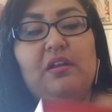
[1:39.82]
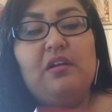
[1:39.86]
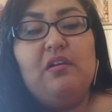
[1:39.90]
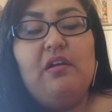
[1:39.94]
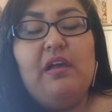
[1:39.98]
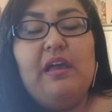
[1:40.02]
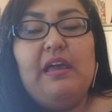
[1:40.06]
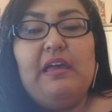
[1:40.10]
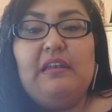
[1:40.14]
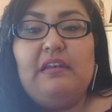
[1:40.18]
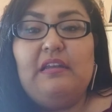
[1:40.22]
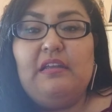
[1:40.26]
to go
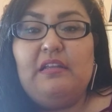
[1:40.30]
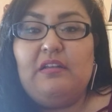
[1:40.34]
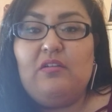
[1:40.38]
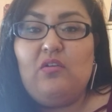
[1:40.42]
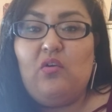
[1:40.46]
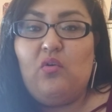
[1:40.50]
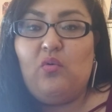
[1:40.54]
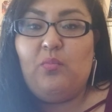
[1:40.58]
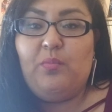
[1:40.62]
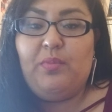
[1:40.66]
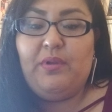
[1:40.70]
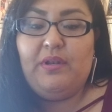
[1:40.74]
ahead and
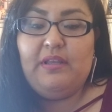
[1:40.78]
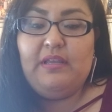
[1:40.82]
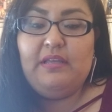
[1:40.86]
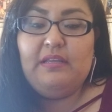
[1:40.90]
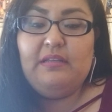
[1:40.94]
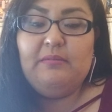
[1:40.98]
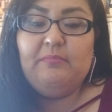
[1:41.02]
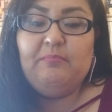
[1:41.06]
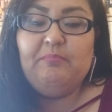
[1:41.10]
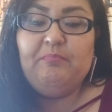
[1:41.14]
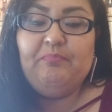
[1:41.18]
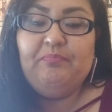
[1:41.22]
open
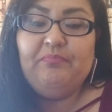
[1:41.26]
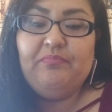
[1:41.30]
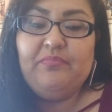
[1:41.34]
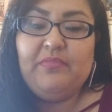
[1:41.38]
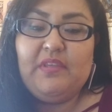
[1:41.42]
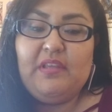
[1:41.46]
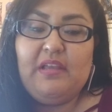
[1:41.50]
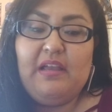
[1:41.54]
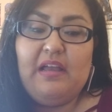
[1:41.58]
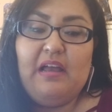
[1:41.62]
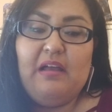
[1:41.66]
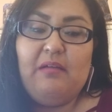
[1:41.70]
it.
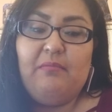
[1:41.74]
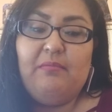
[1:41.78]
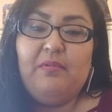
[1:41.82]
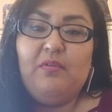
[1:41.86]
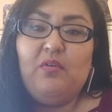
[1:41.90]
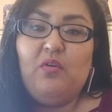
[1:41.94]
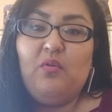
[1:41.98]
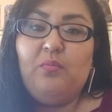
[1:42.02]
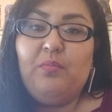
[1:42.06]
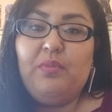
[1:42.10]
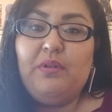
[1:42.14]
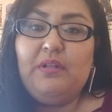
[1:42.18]
I haven't
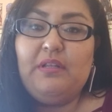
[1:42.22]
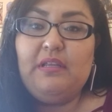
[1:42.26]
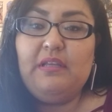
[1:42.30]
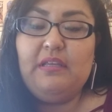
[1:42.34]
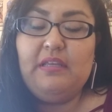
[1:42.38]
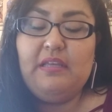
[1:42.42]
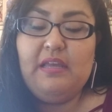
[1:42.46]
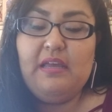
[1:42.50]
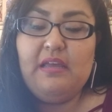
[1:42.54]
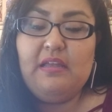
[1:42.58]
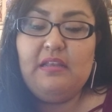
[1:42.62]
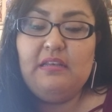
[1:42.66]
opened it
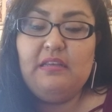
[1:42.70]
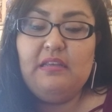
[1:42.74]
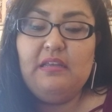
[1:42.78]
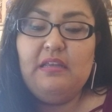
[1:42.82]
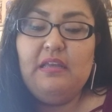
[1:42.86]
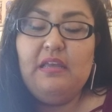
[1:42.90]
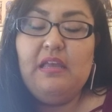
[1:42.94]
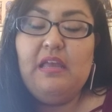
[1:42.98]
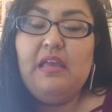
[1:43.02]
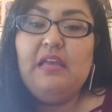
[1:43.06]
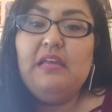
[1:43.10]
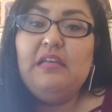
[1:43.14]
yet,
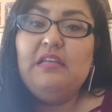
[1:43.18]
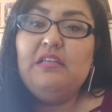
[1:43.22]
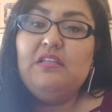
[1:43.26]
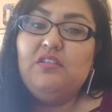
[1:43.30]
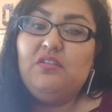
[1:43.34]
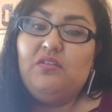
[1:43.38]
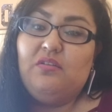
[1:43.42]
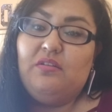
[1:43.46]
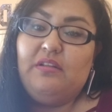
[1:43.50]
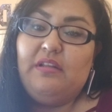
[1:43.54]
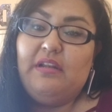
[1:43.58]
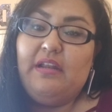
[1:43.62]

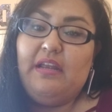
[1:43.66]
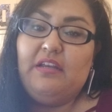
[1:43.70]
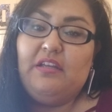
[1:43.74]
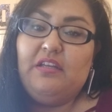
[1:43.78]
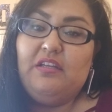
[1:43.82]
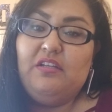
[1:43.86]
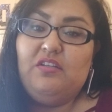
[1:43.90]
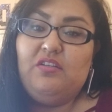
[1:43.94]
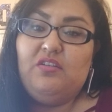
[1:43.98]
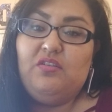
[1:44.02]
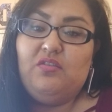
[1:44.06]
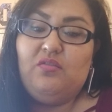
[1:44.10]
so that I
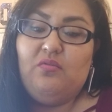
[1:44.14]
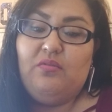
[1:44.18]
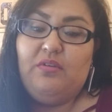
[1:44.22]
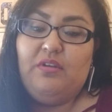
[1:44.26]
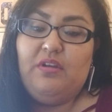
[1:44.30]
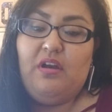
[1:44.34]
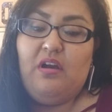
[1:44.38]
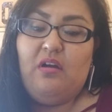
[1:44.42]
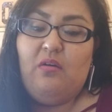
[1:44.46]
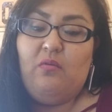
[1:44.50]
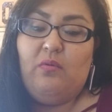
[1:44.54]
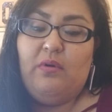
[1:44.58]
can show
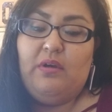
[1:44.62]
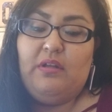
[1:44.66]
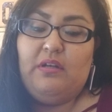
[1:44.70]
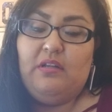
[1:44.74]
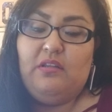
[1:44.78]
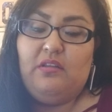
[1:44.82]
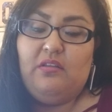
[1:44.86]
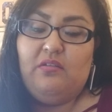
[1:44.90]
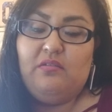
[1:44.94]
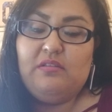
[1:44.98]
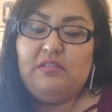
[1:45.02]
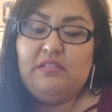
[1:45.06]
y'all what
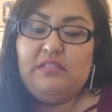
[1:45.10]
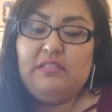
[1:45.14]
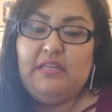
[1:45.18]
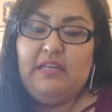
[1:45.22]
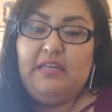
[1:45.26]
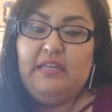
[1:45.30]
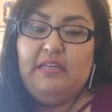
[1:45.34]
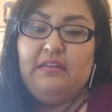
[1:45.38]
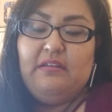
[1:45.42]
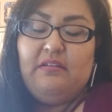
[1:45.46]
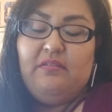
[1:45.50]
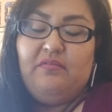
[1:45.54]
it looks
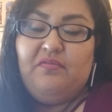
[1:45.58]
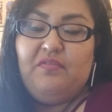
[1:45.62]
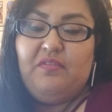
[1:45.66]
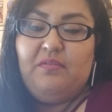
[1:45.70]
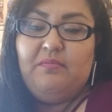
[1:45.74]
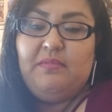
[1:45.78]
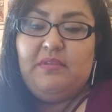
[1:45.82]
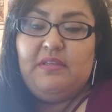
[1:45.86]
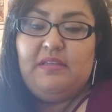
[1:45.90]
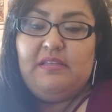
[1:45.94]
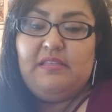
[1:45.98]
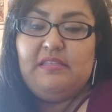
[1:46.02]
like
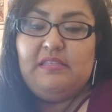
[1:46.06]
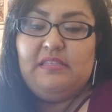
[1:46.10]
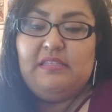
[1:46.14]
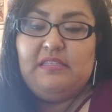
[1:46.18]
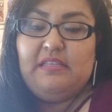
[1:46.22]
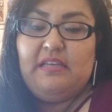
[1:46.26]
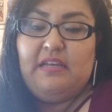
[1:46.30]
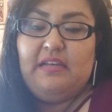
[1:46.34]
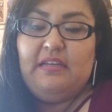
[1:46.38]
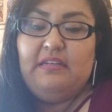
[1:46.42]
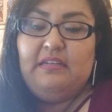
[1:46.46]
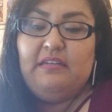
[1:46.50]
from the
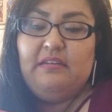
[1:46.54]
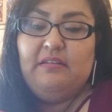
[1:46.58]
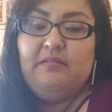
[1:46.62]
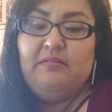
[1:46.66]
inside.